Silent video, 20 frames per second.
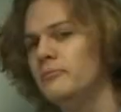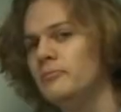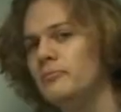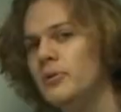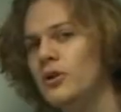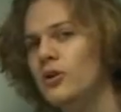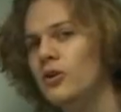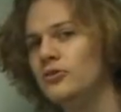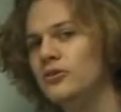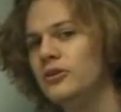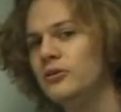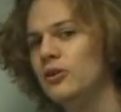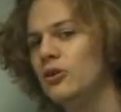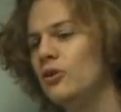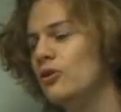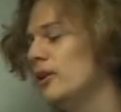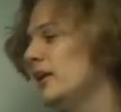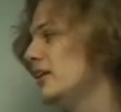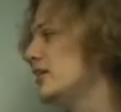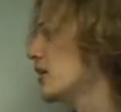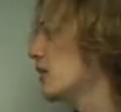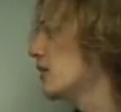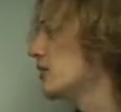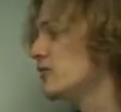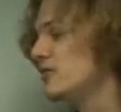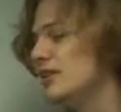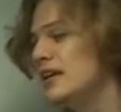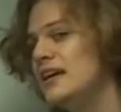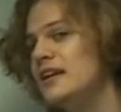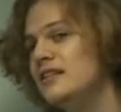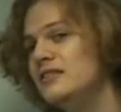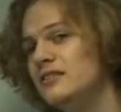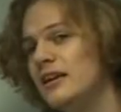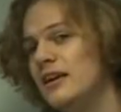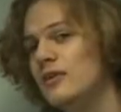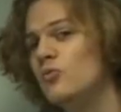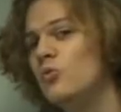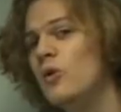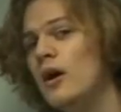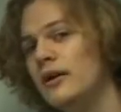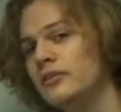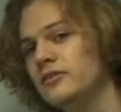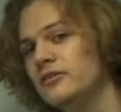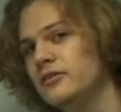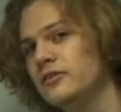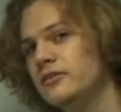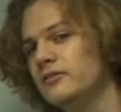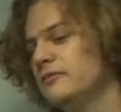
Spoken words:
because it'll only tell us the east and west.